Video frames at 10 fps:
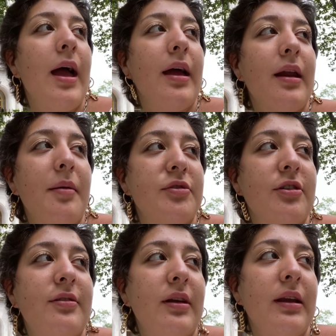and I'm
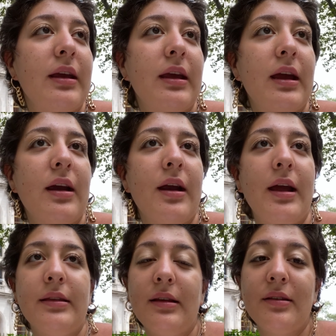just sitting here
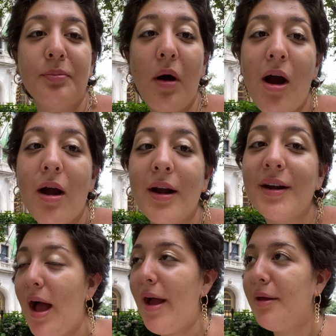in this
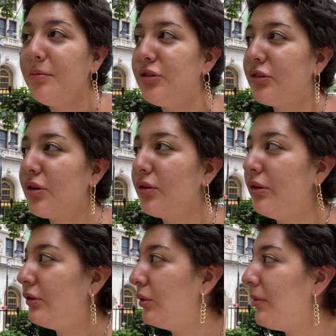park. I'm just going
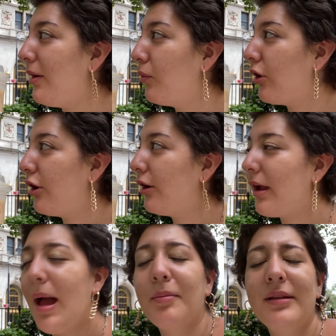to do my work.
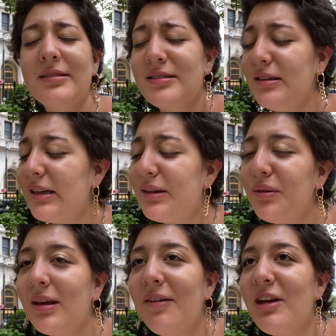I'm listening
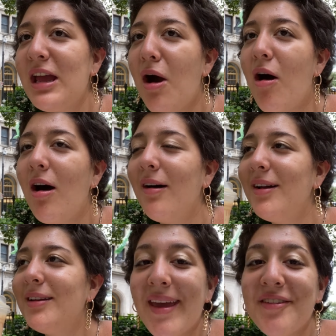to
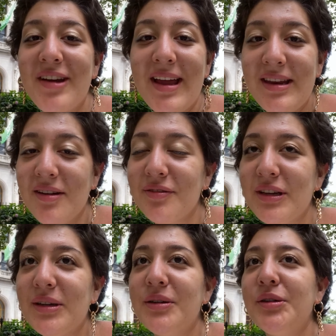Giveon. If any of
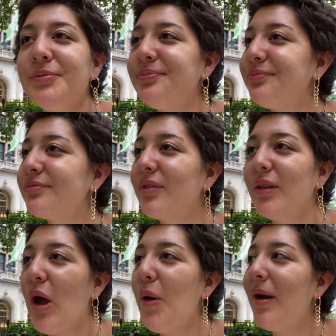you
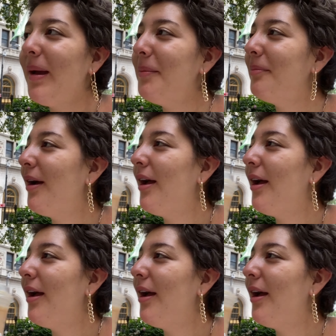know him,